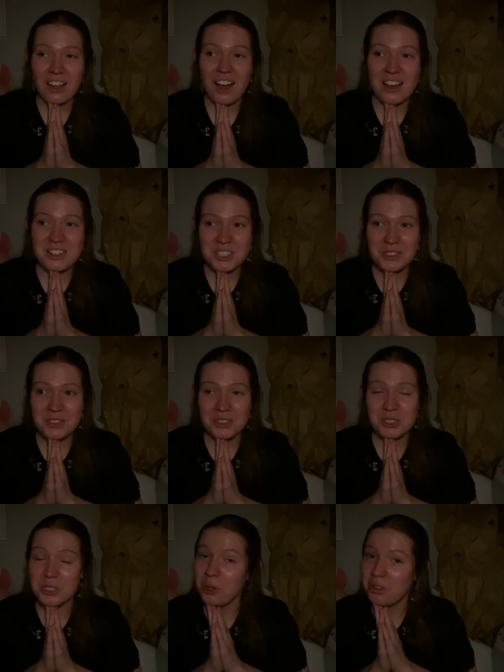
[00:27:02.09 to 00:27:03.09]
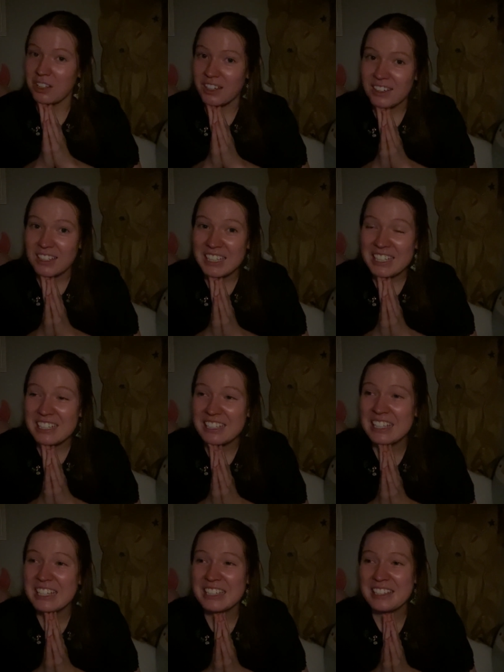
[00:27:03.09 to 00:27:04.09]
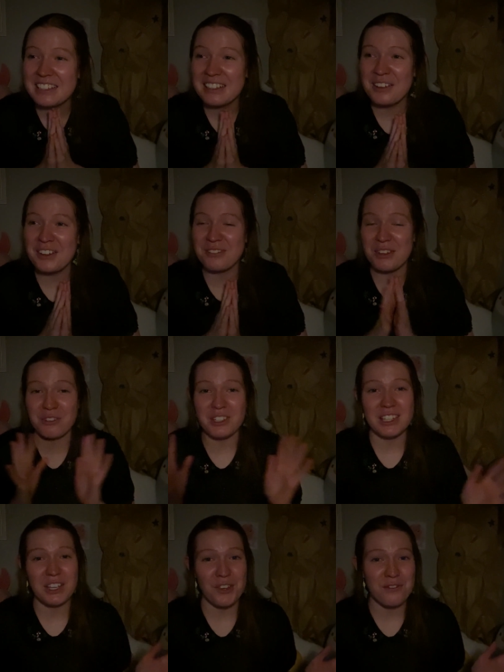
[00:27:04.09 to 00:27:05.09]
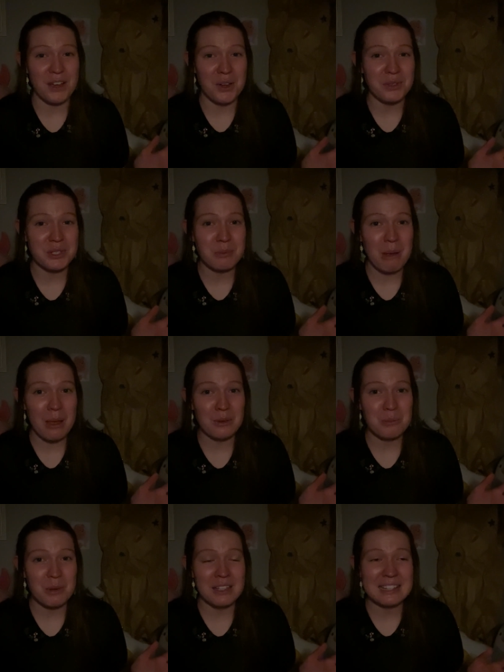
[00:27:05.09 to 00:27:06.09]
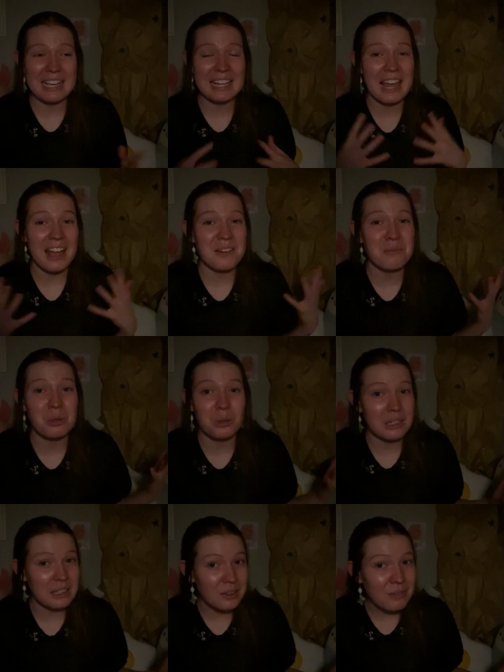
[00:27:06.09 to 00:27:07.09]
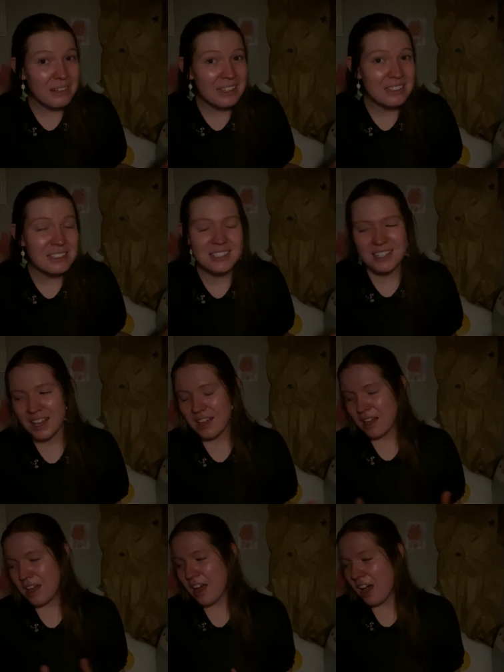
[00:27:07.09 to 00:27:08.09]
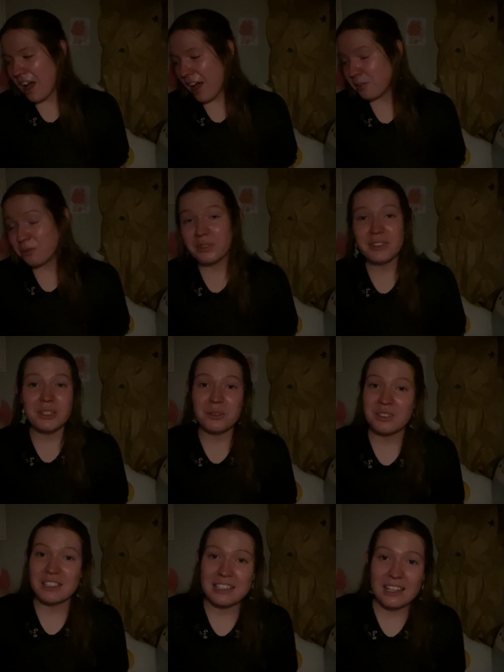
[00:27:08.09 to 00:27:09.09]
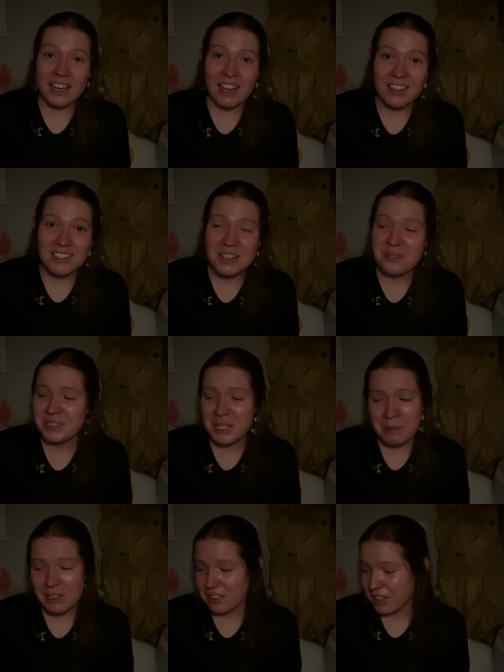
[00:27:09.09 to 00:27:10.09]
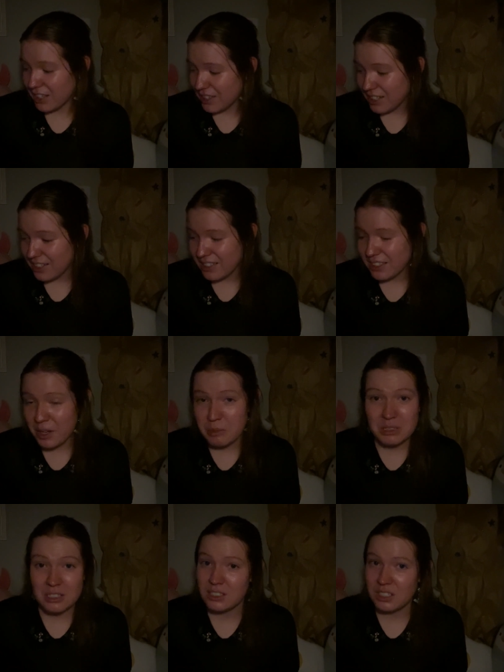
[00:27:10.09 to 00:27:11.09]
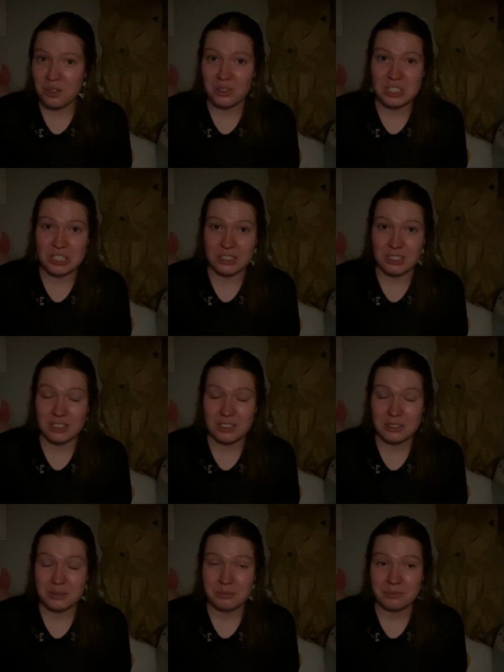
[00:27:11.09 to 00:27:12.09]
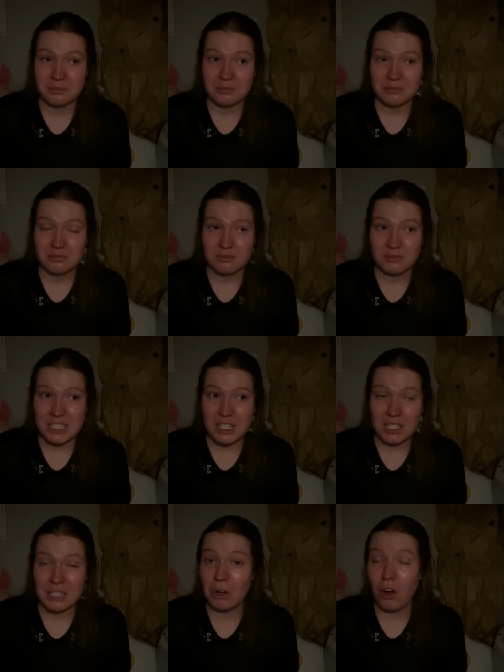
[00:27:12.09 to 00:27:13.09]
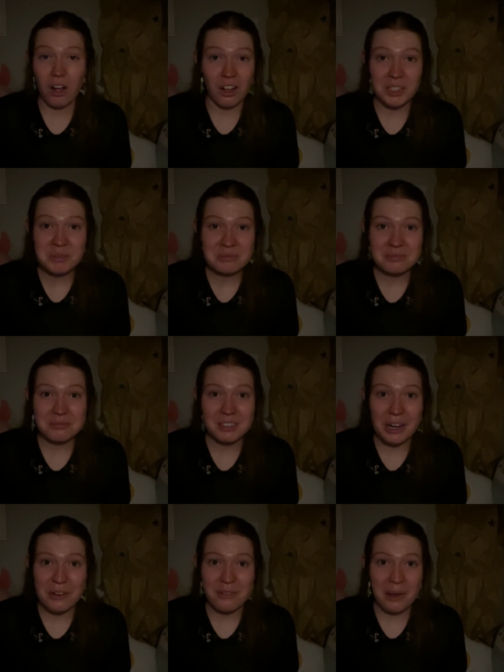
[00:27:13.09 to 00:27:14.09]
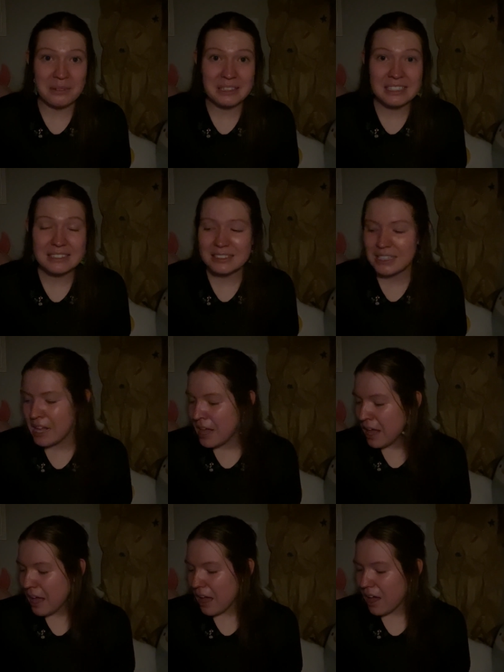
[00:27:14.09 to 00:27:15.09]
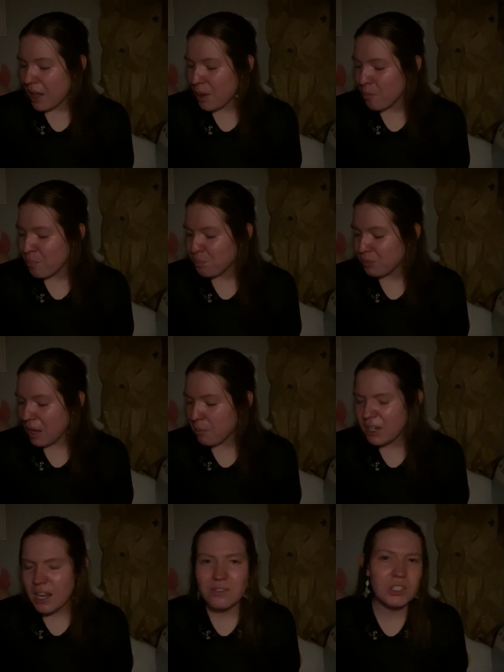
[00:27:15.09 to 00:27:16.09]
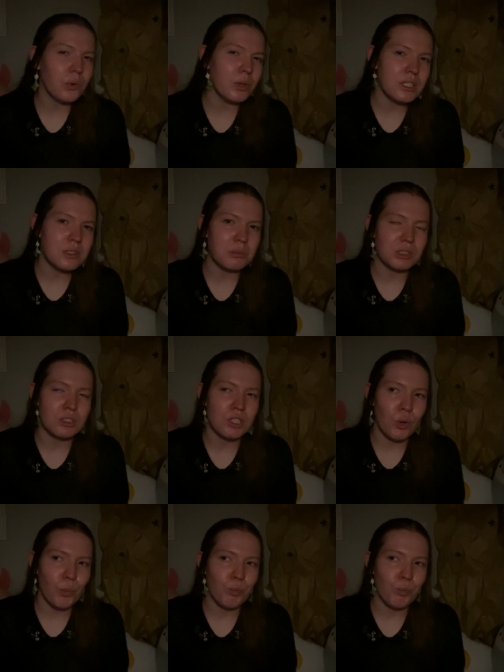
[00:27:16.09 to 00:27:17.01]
I just feel so lucky of everything I found this past month. I can't believe it. I really, really can't. Every time I look at these, I'm still just in awe that I found these. I'm gonna have to get rid of some books though.